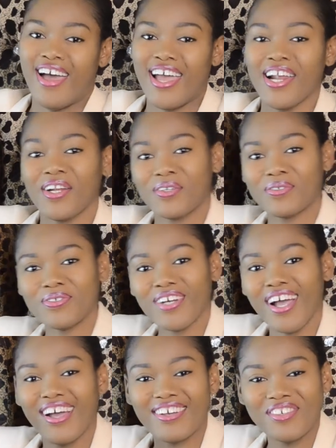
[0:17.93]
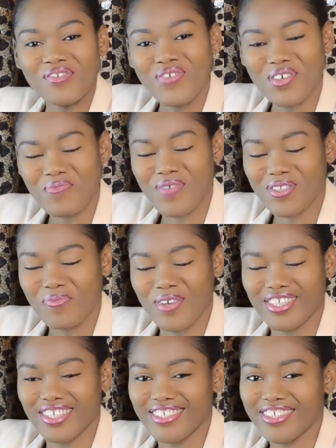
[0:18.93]
hello you welcome back to
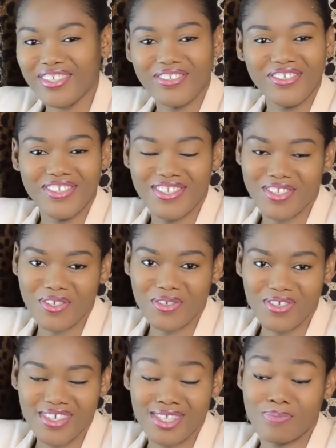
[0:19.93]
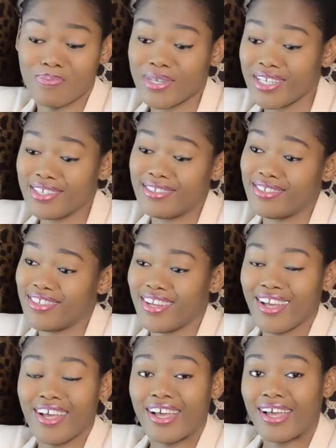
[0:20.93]
my channel i'm good to see you it's been
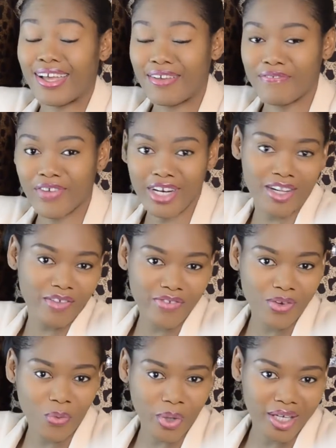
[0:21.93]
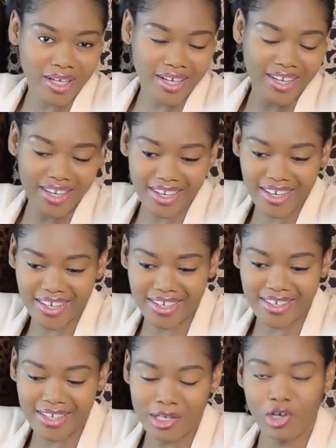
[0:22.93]
a very lovely week
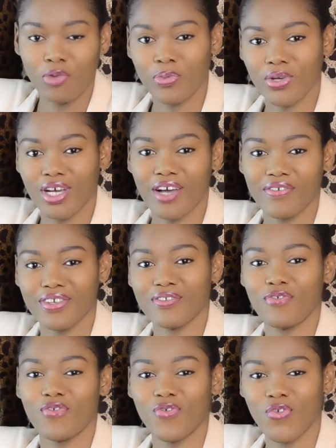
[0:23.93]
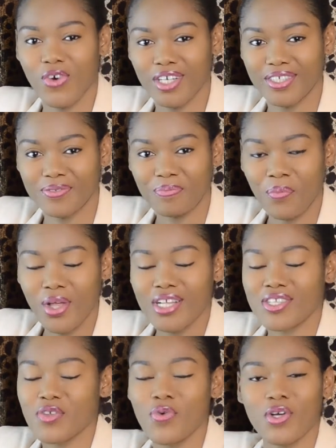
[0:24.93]
and i hope you're having fun
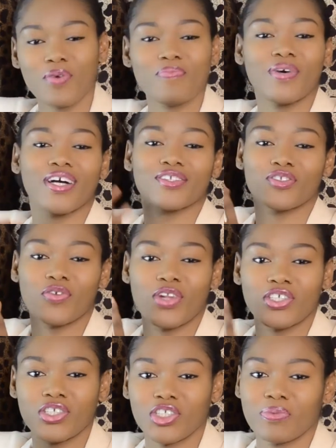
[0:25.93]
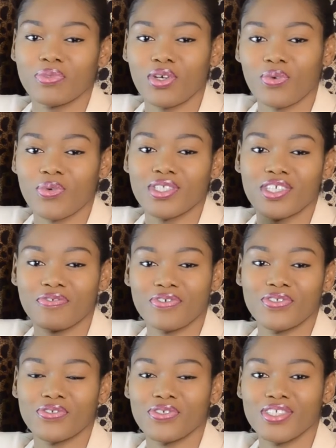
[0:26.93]
so welcome back to relationship talk with
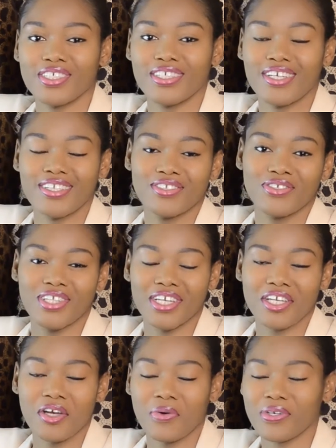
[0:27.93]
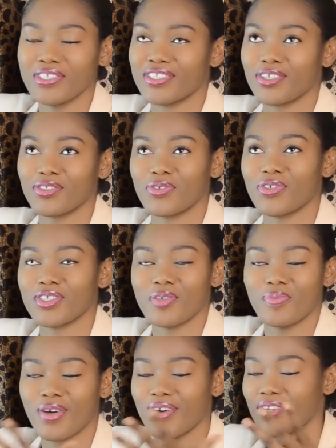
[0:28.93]
Kify Duruji. and today i want to talk to us
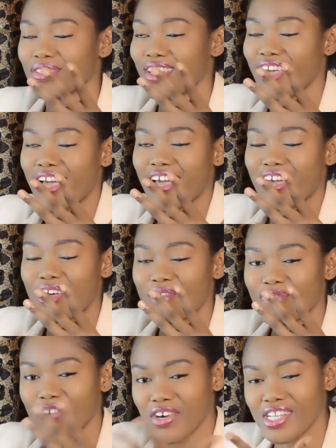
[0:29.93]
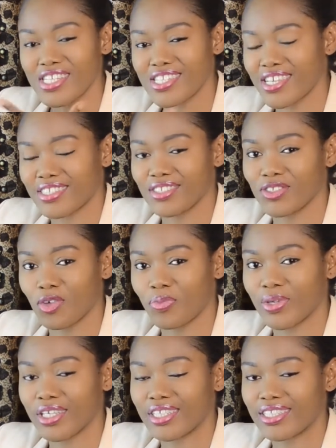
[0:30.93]
about a very exciting
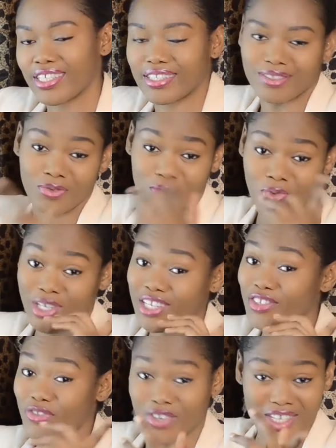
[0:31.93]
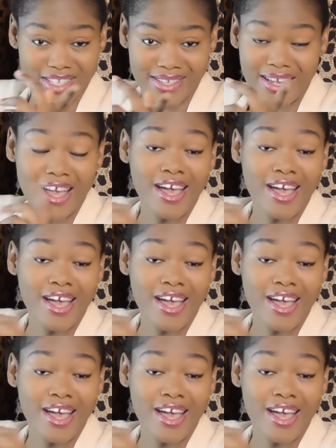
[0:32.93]
topic that will interest